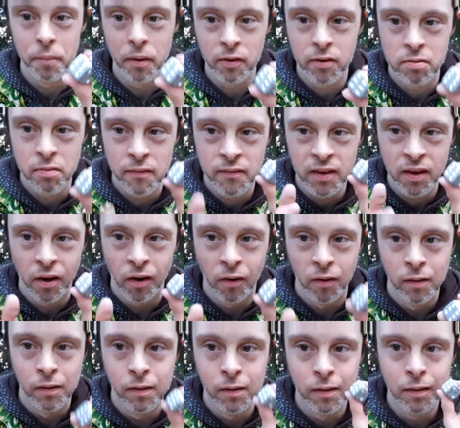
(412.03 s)
about to reveal
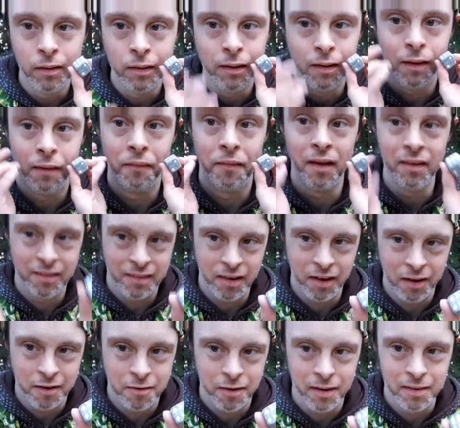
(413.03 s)
the
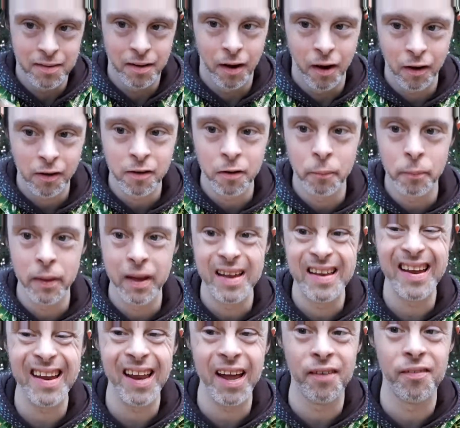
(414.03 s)
secret. All you'll be
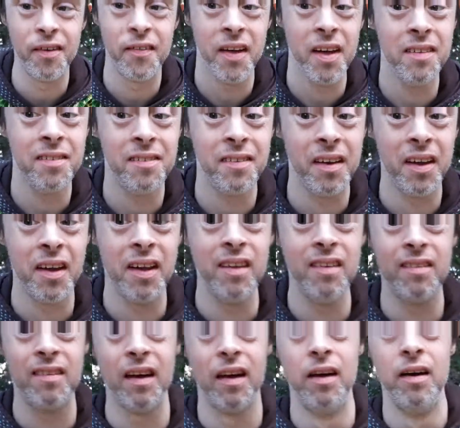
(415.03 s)
needing for this
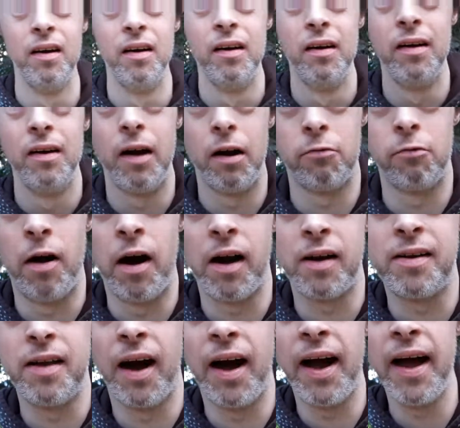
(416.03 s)
is a rock
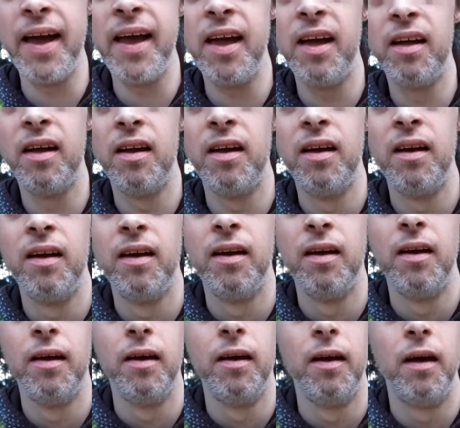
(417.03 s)
die.
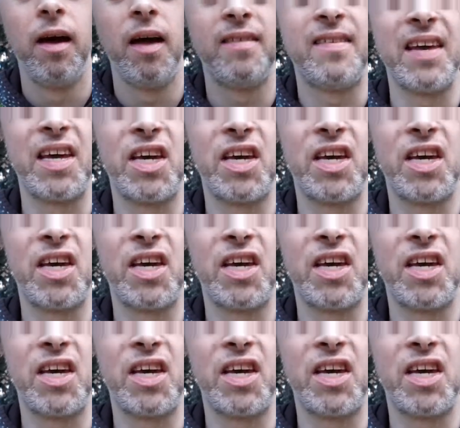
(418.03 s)
It's a